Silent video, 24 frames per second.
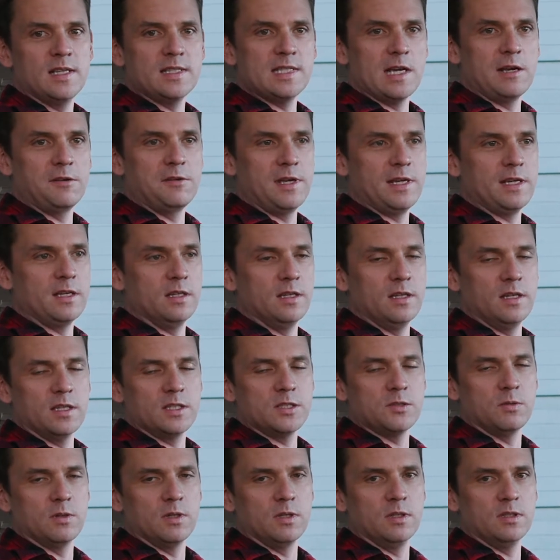That's how
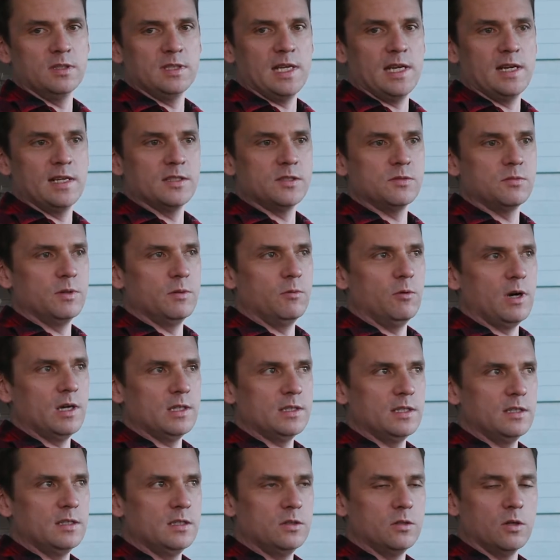analytics would have looked at us. We
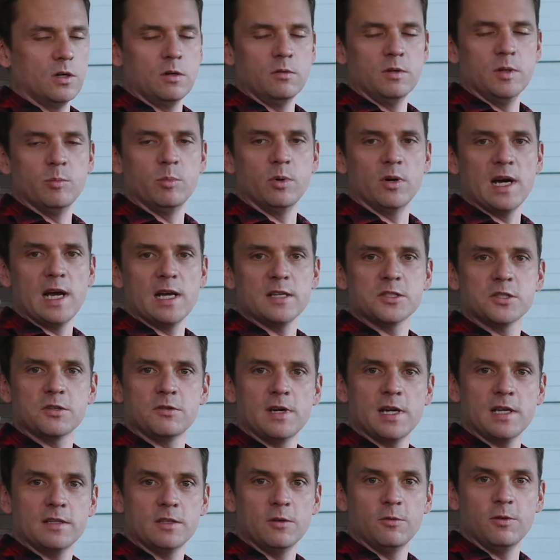walked in the door, we
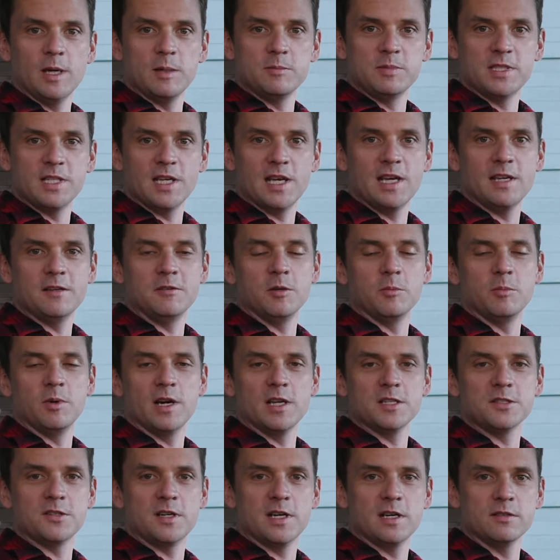browsed around the website, we
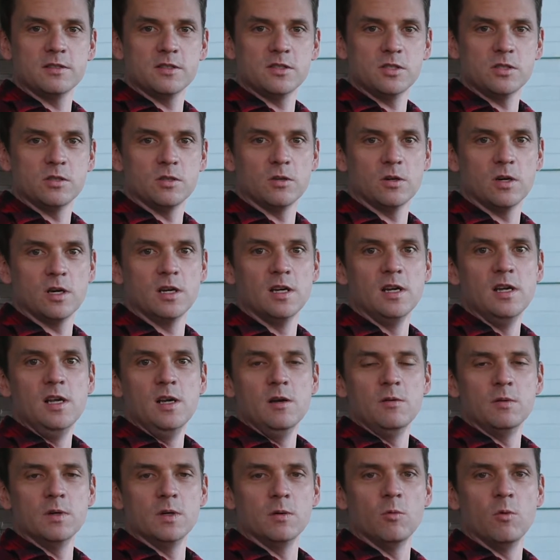browsed around the store.
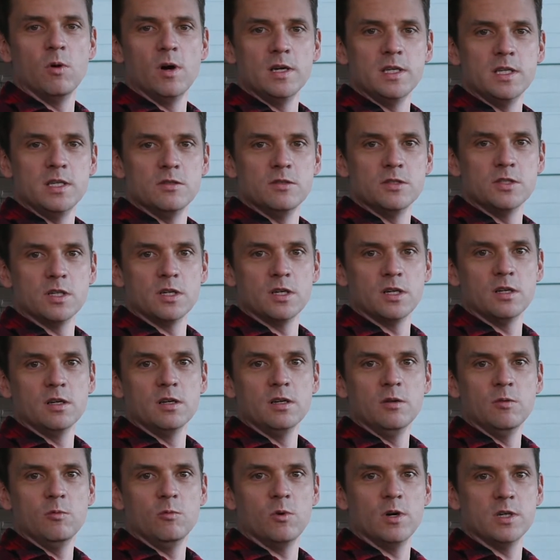We're one
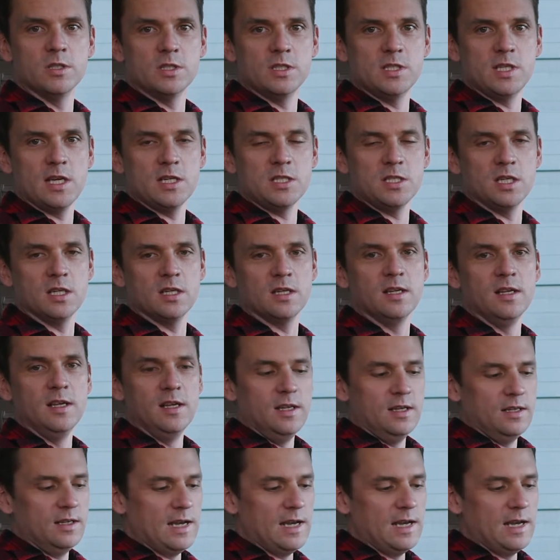user, one session.